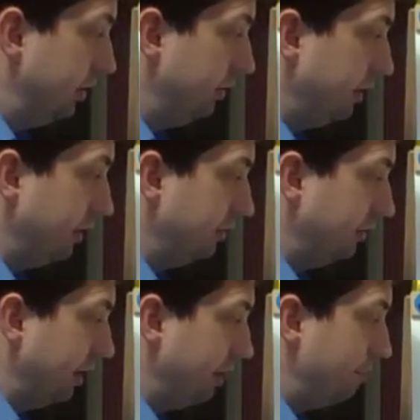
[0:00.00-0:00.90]
There
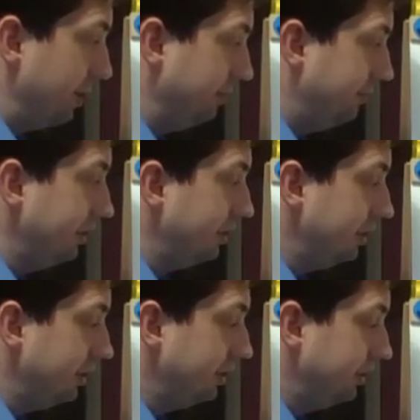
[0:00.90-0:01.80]
is a
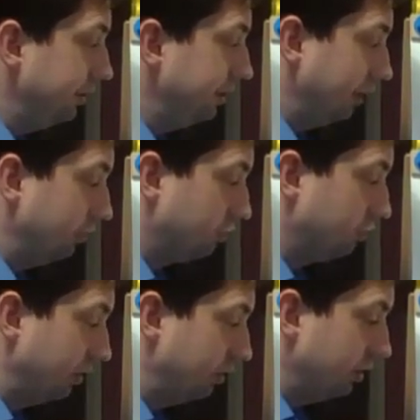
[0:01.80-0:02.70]
benefit that is
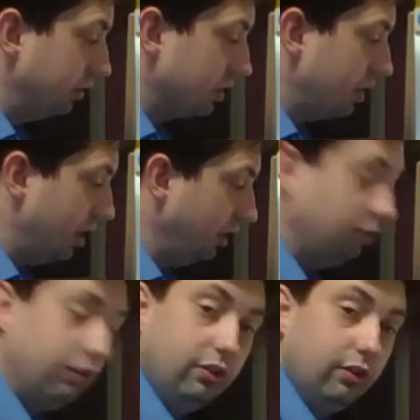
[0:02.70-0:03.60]
greater than the
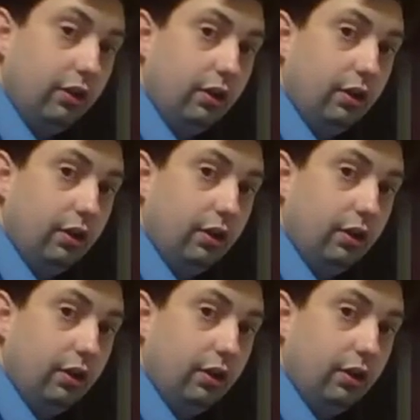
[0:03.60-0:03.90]
cost.